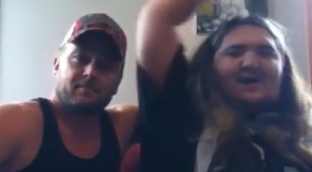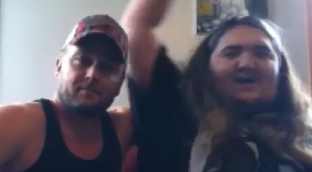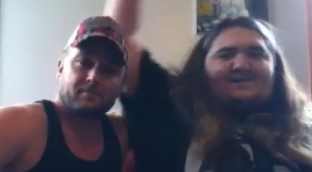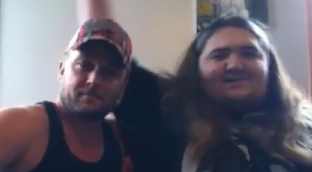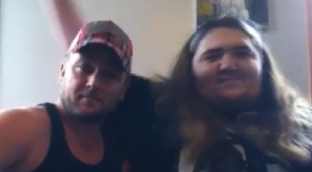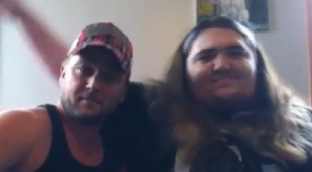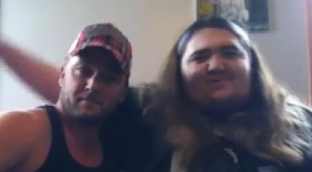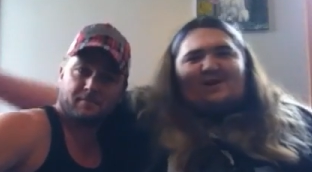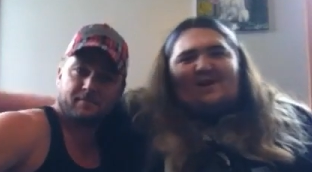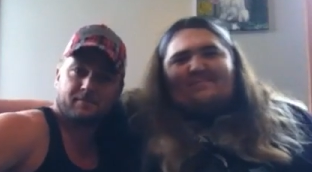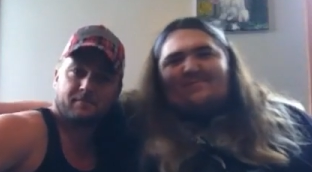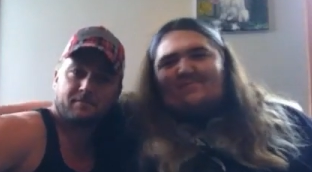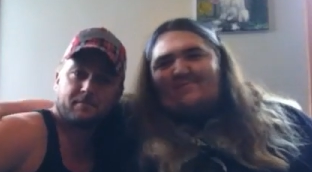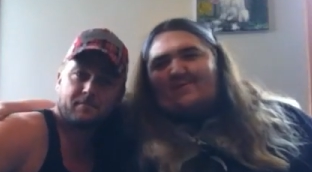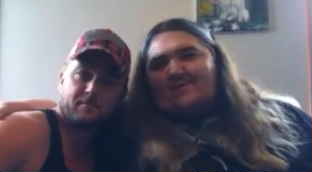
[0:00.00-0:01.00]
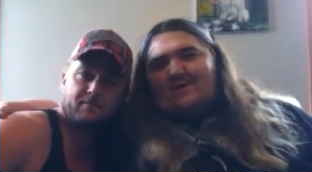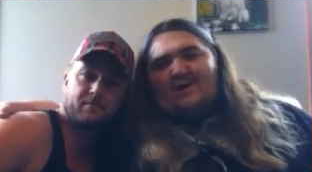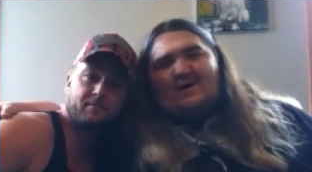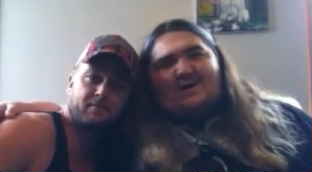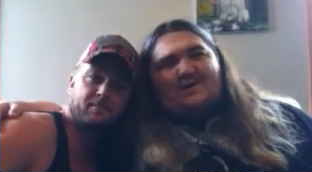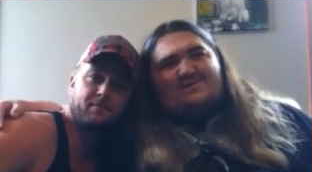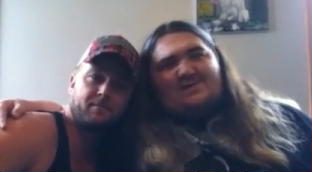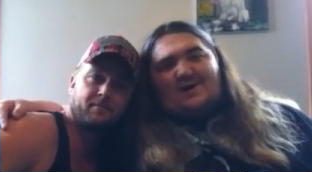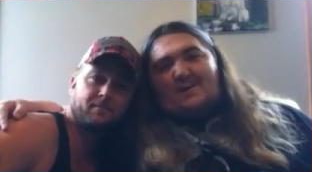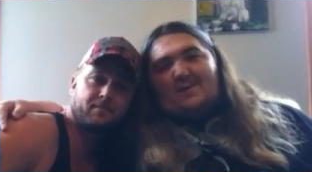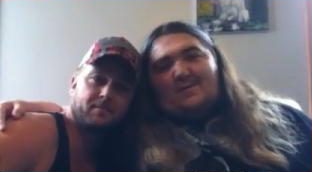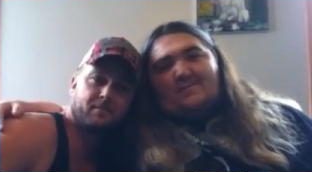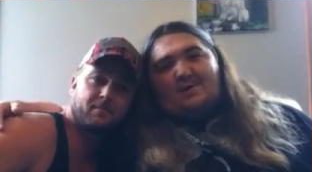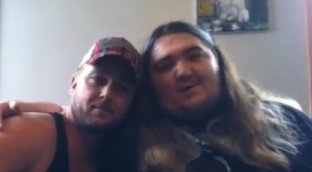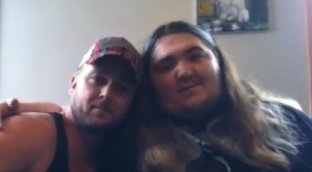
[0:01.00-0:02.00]
Speaker 1: has a proper vi uh,
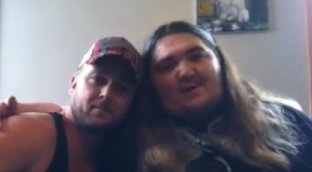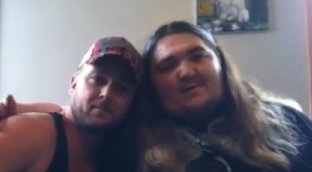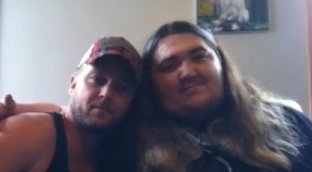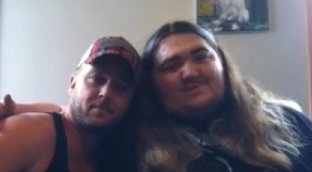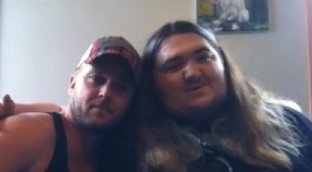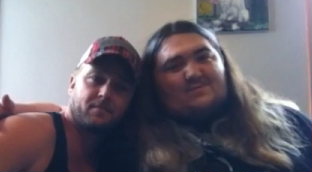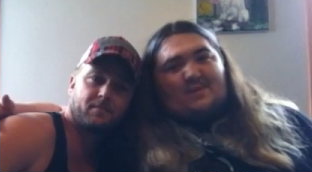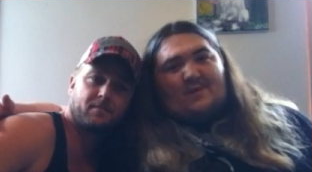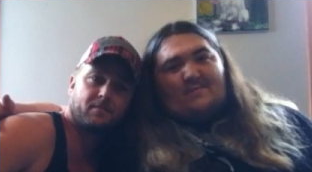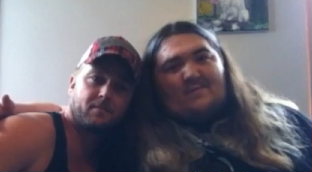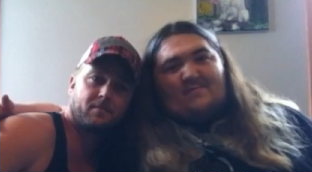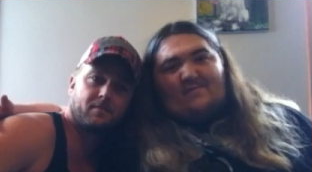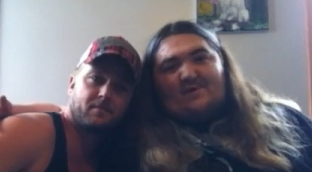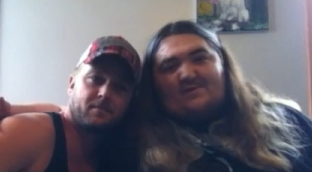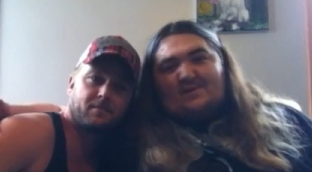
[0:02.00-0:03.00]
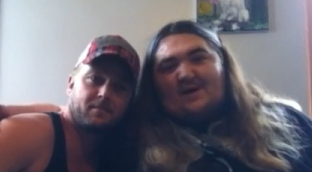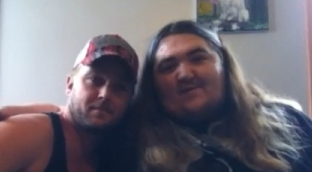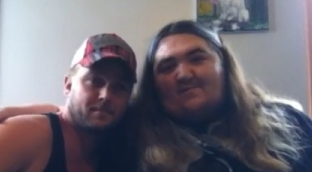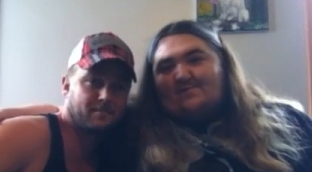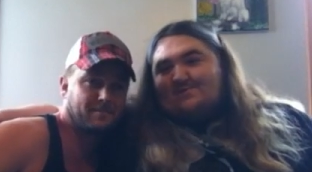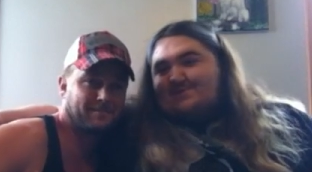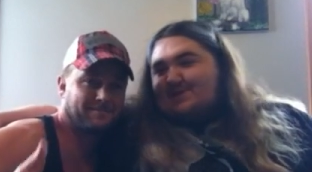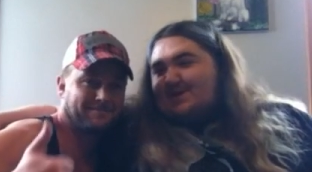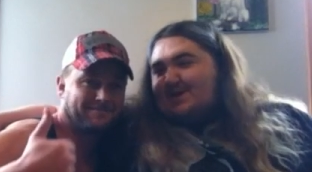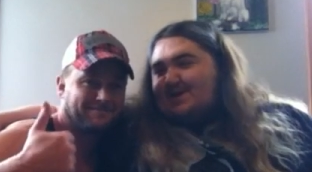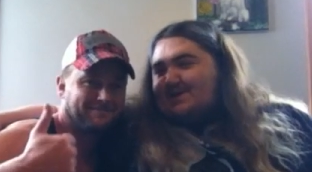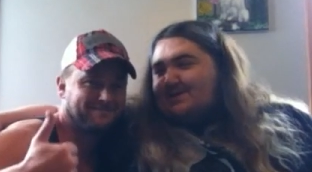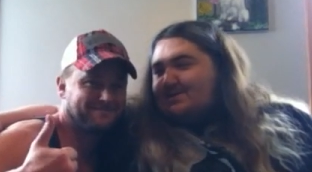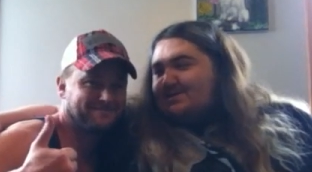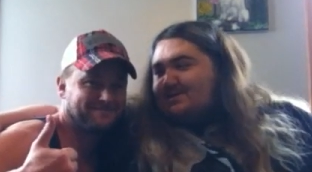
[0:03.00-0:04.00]
title, but that was the whatever the fuck that was tag.